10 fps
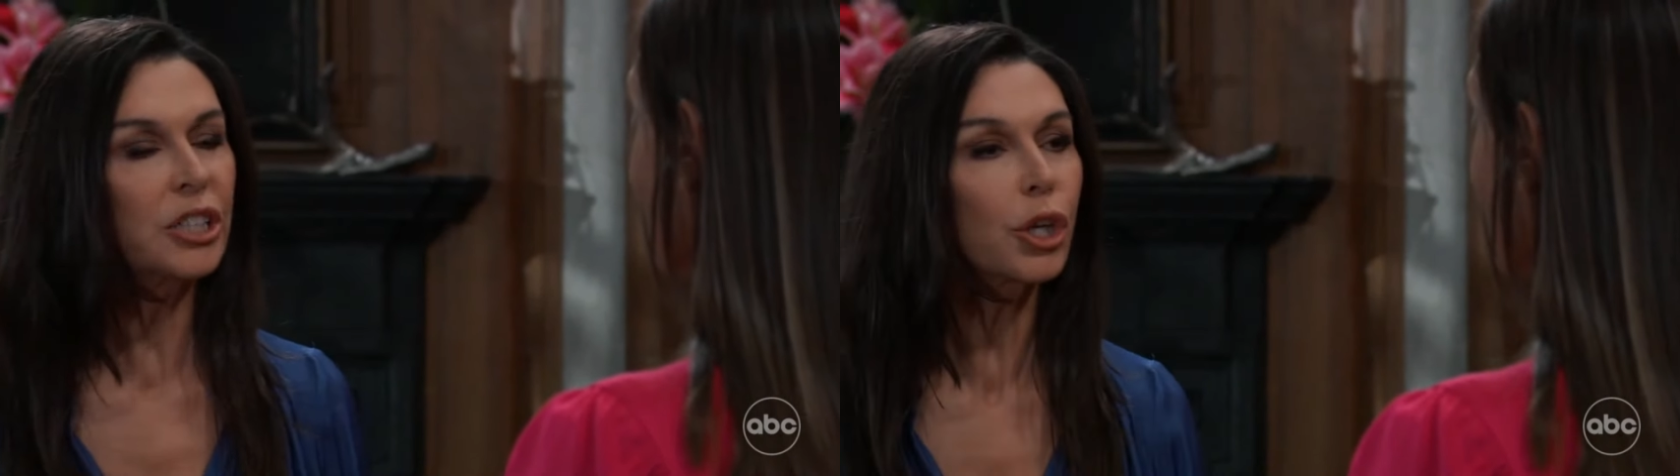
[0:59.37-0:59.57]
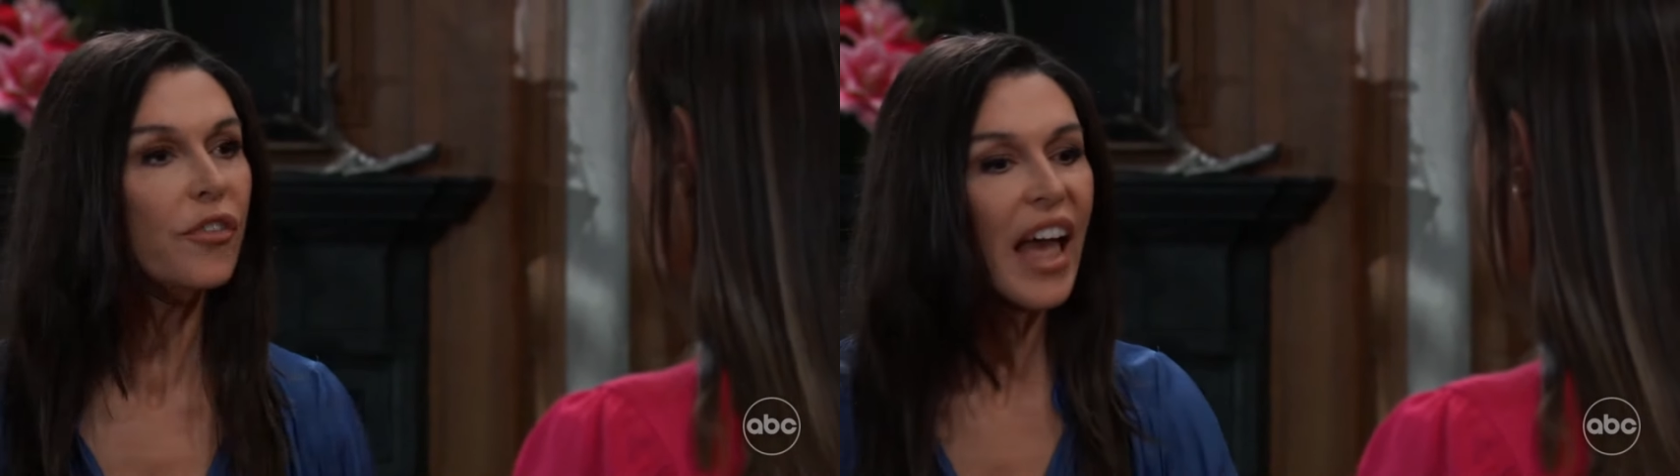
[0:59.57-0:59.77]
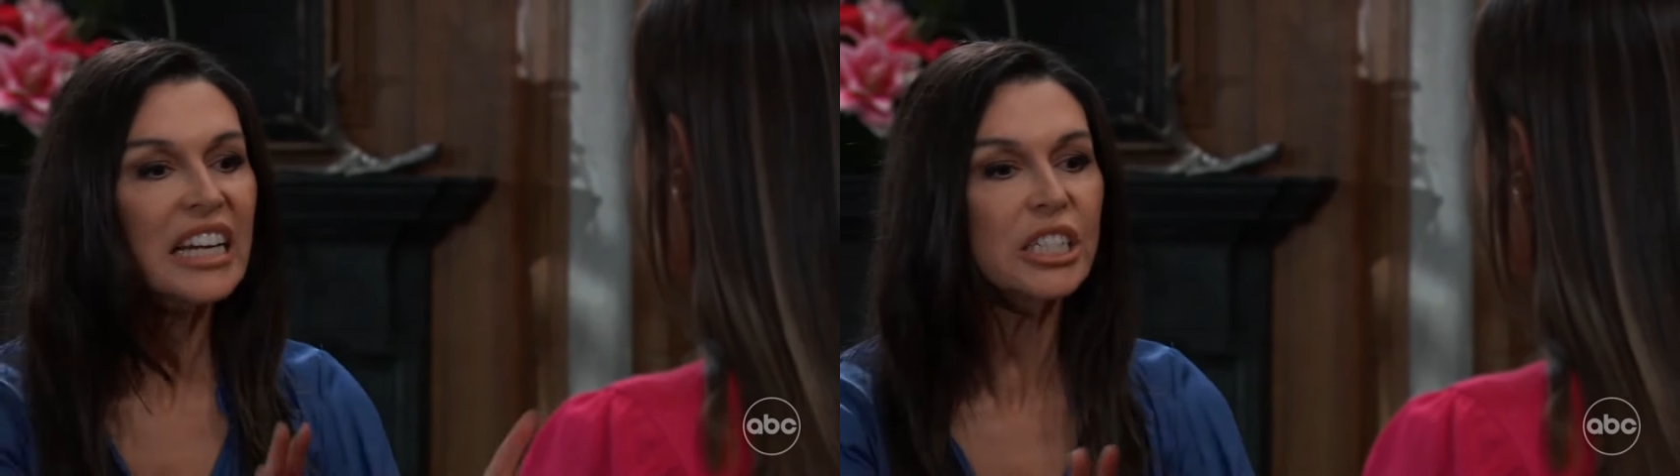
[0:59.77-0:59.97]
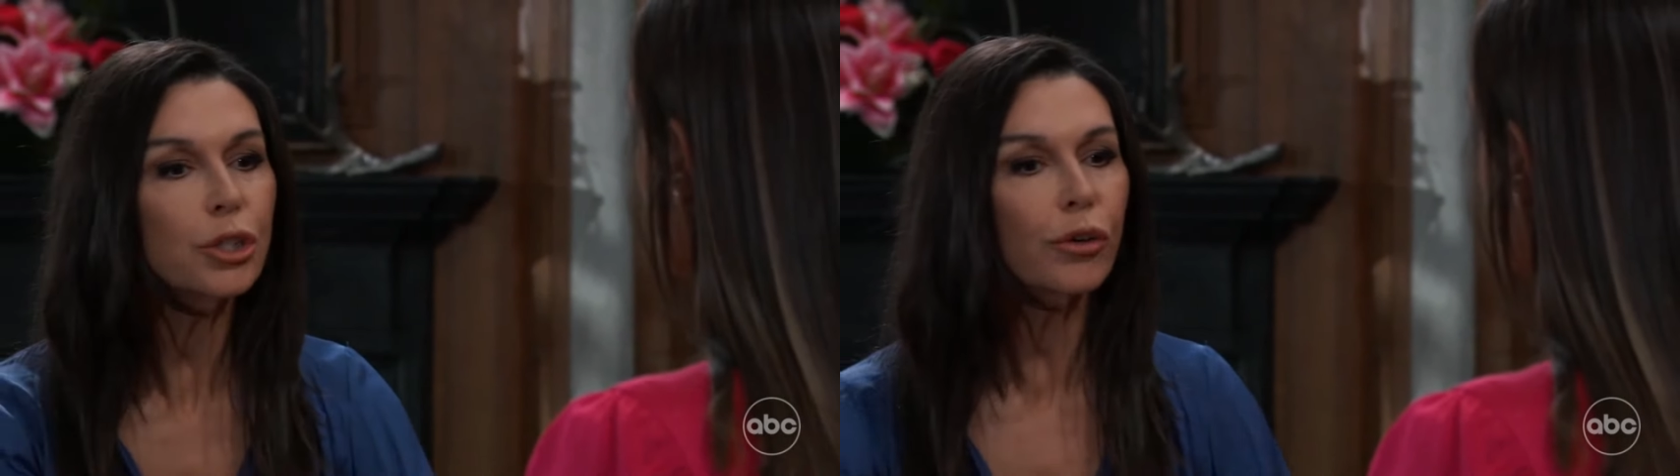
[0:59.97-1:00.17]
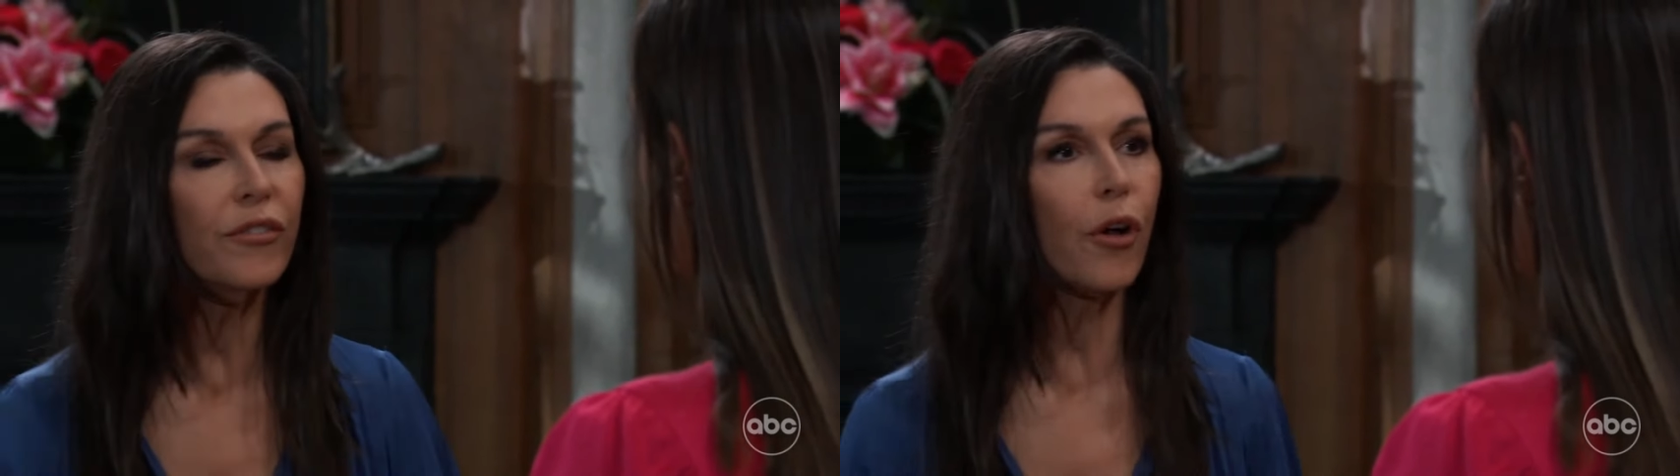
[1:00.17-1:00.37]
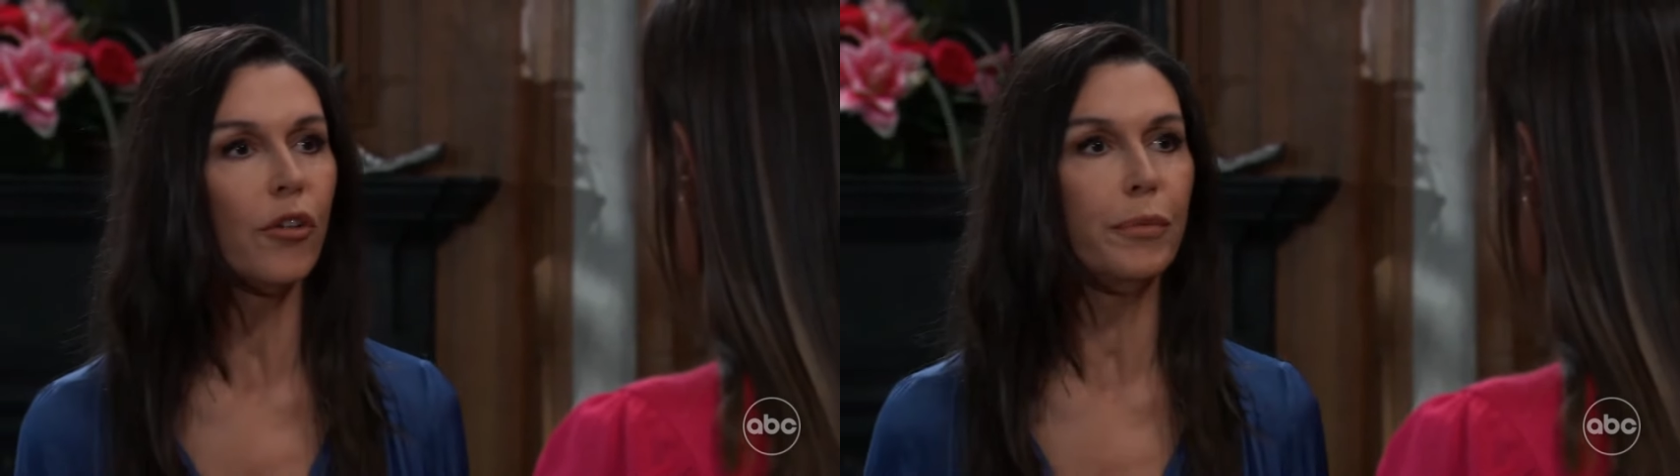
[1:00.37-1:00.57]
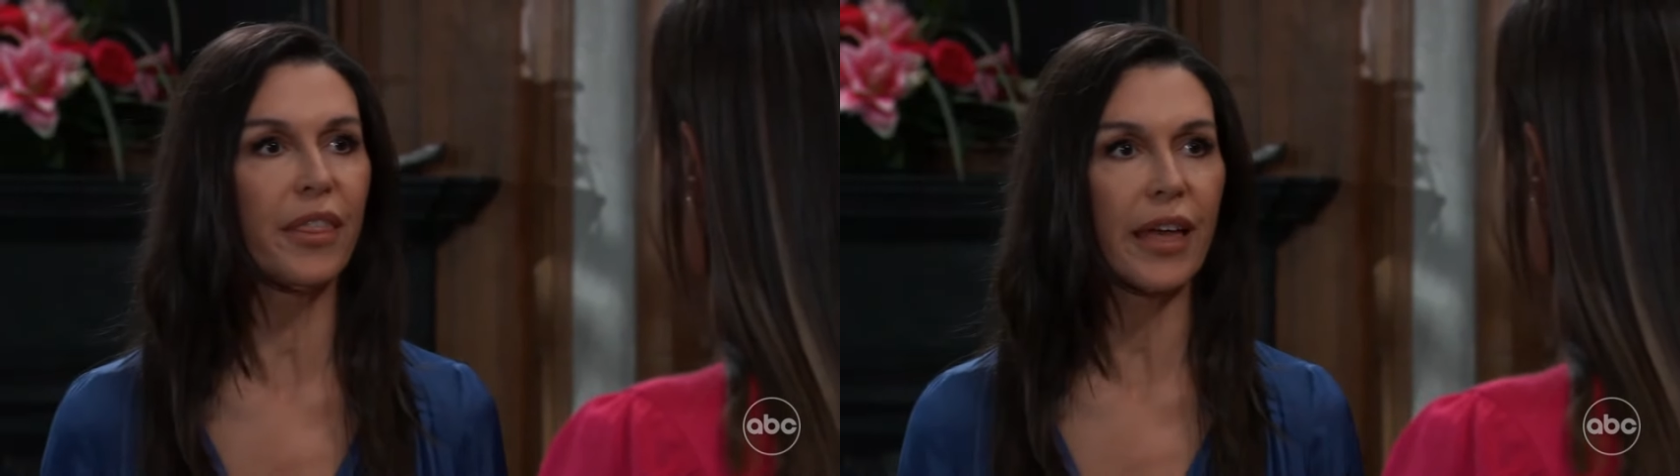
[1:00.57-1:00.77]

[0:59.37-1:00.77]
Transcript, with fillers: should have ended your involvement